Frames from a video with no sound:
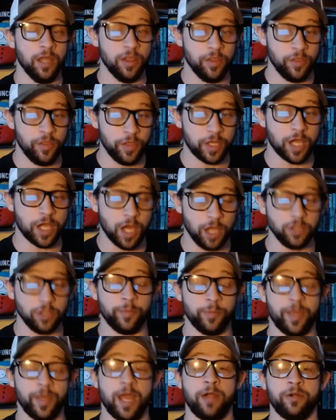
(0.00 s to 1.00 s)
the
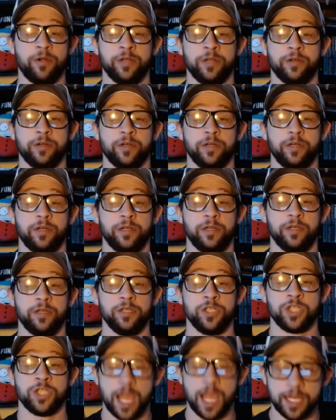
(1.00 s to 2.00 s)
color barrier,
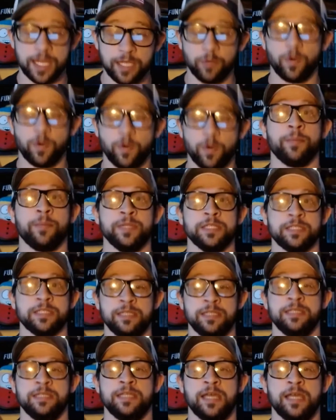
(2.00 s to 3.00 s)
Jackie
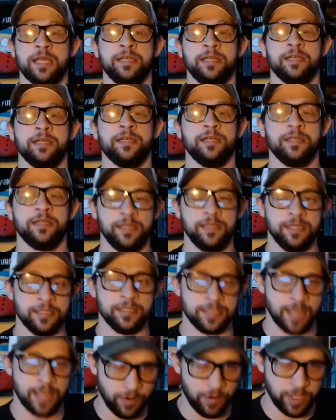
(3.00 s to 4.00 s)
Robinson Day
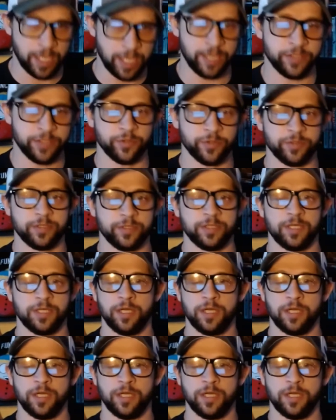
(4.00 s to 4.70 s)
is now canceled.